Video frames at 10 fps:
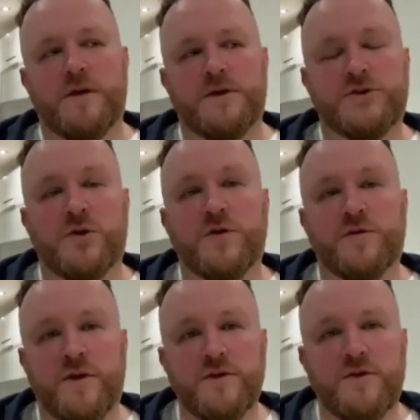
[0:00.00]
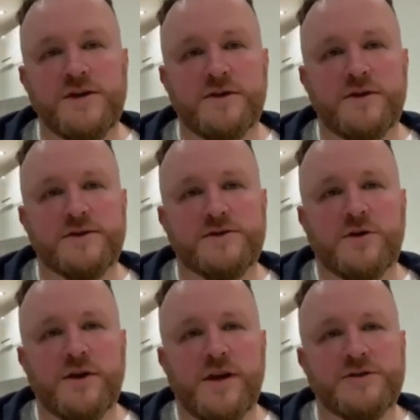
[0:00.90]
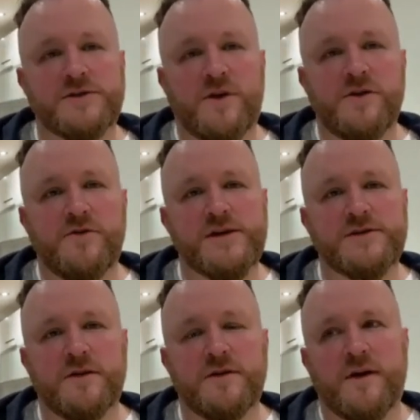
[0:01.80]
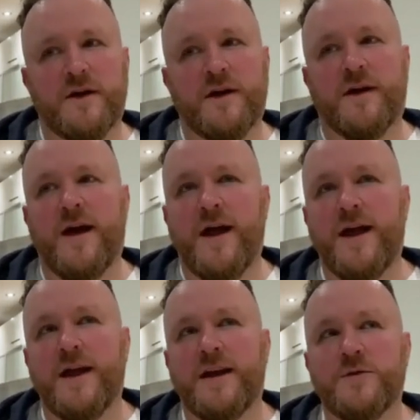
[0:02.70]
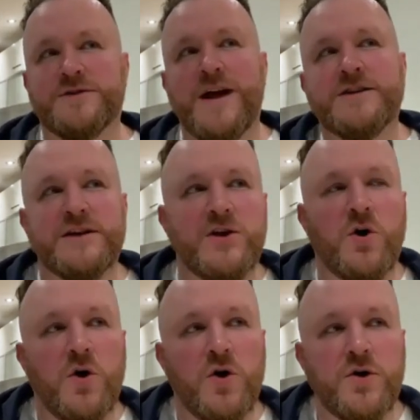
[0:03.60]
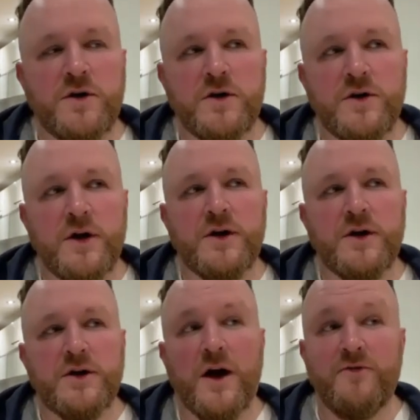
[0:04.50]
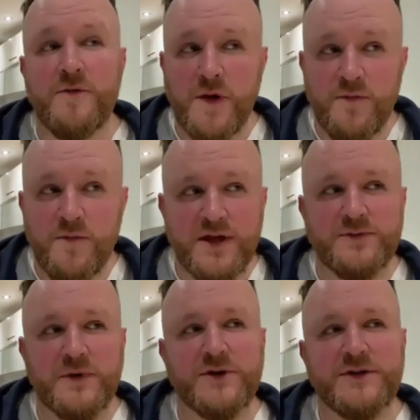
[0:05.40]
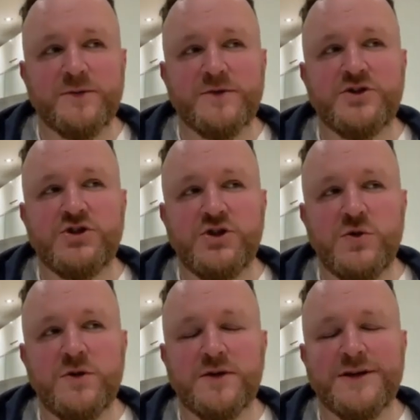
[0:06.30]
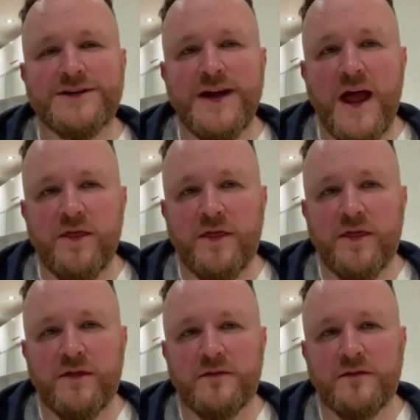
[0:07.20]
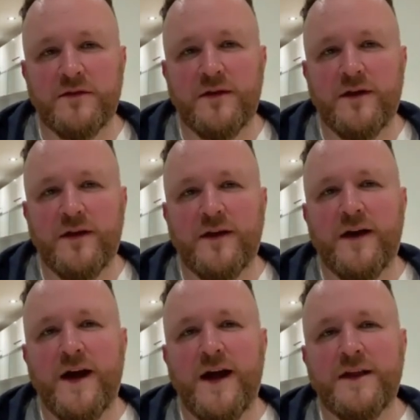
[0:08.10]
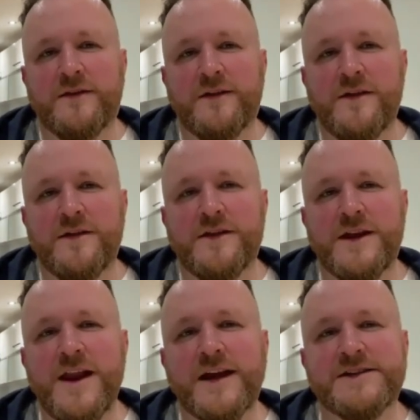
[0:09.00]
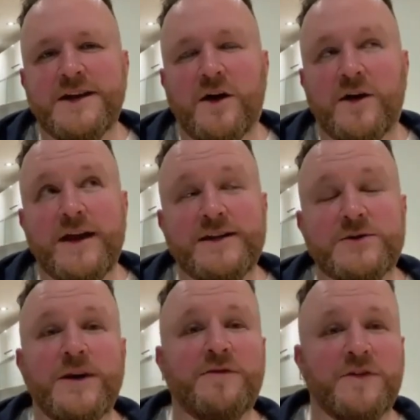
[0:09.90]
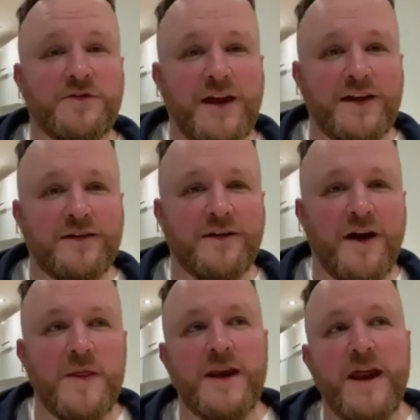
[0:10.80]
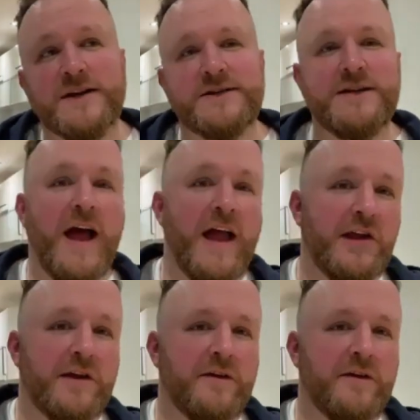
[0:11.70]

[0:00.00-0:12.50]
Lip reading: soccer fundraiser, the Soccer Legends fundraiser, and it was actually on. I remember this because it was June 10th, wow. And the next in 2015, and the next day,